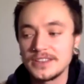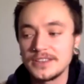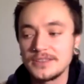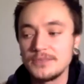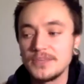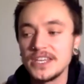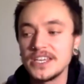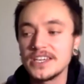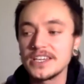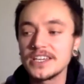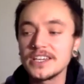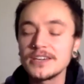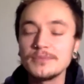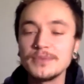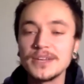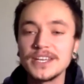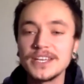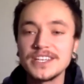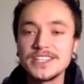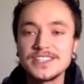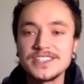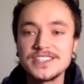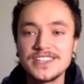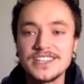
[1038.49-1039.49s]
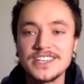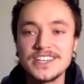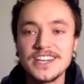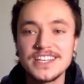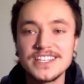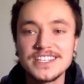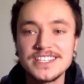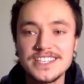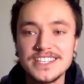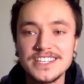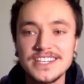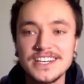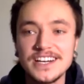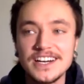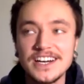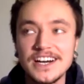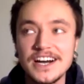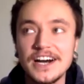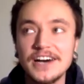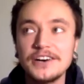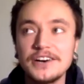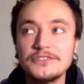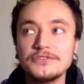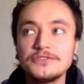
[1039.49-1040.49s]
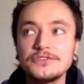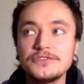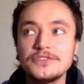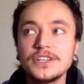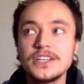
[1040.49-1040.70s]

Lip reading: being committed to the idea of